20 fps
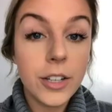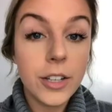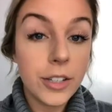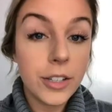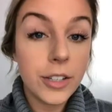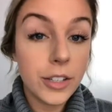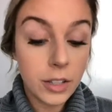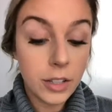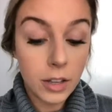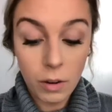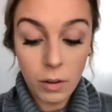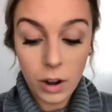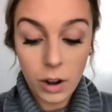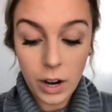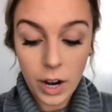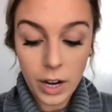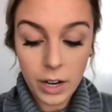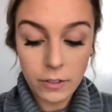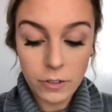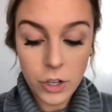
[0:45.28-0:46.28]
So
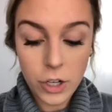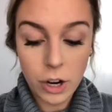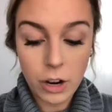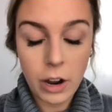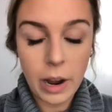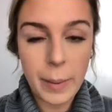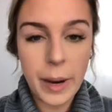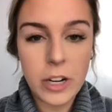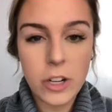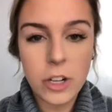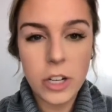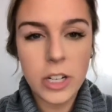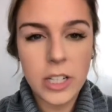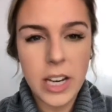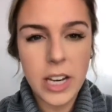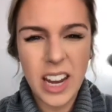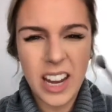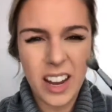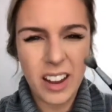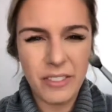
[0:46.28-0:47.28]
I'll kind of show you. I'm actually
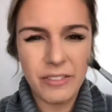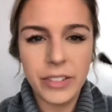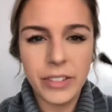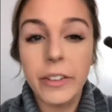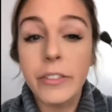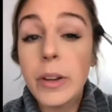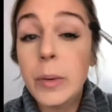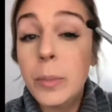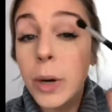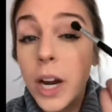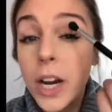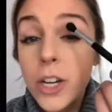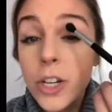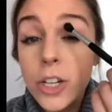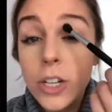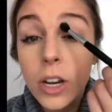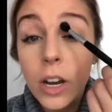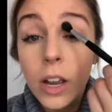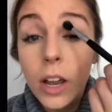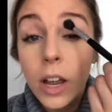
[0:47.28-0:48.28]
just taking a fluffy
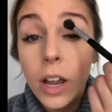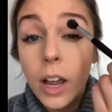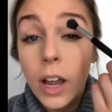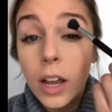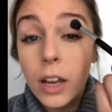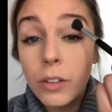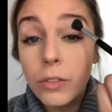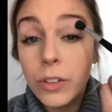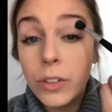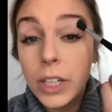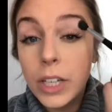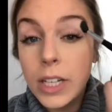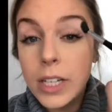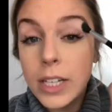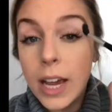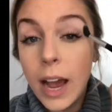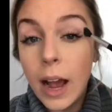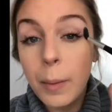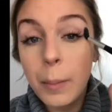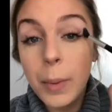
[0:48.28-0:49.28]
brush and really
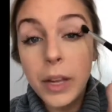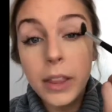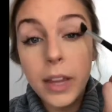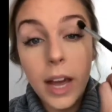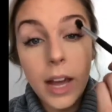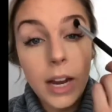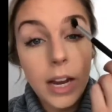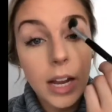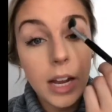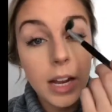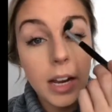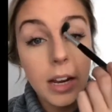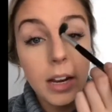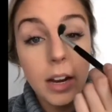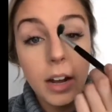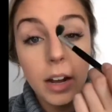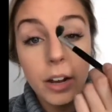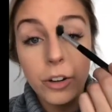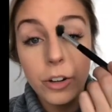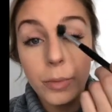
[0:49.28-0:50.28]
tapping that
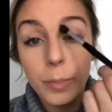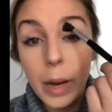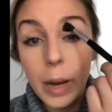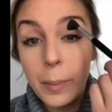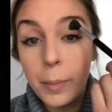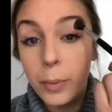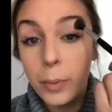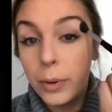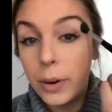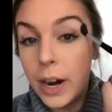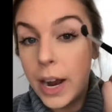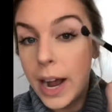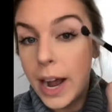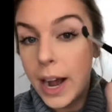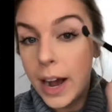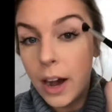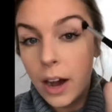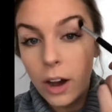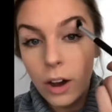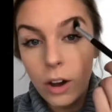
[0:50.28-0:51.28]
in under my
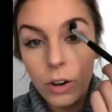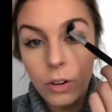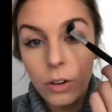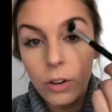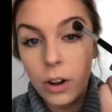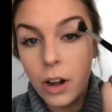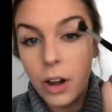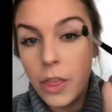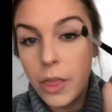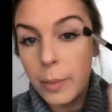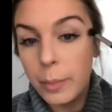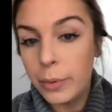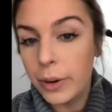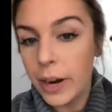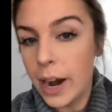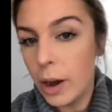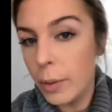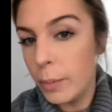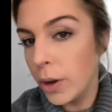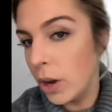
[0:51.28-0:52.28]
brow, on the
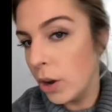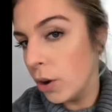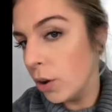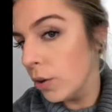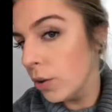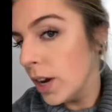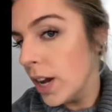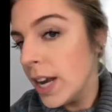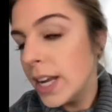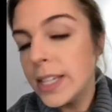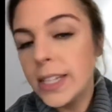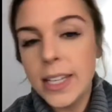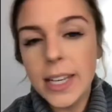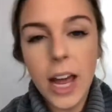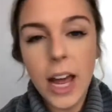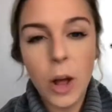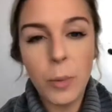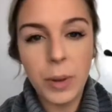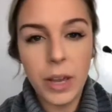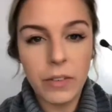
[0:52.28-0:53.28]
brow bone. It's
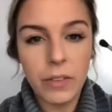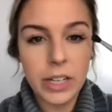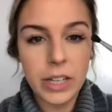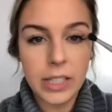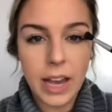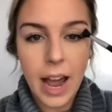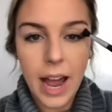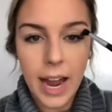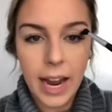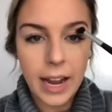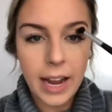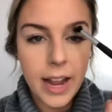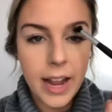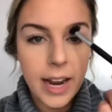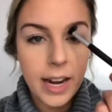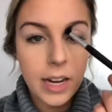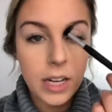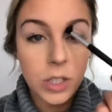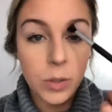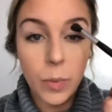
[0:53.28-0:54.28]
gonna help give us a
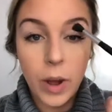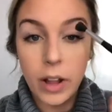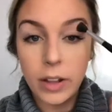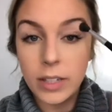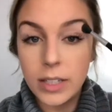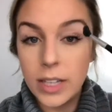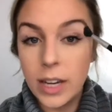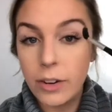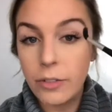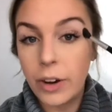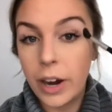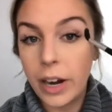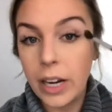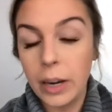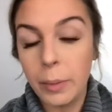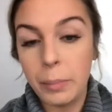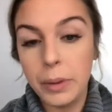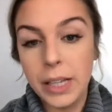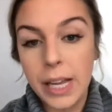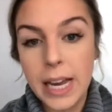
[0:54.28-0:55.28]
highlight as well as get
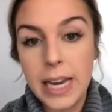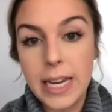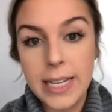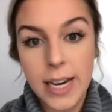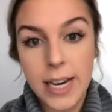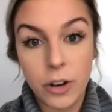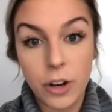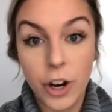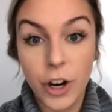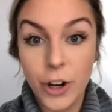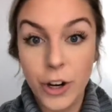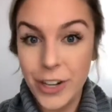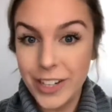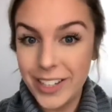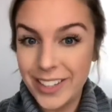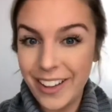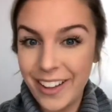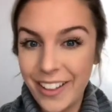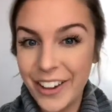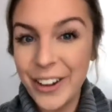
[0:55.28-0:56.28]
ready to blend out our
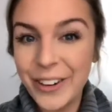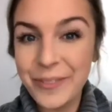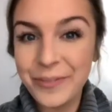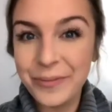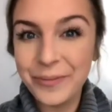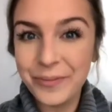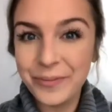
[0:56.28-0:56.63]
crease color.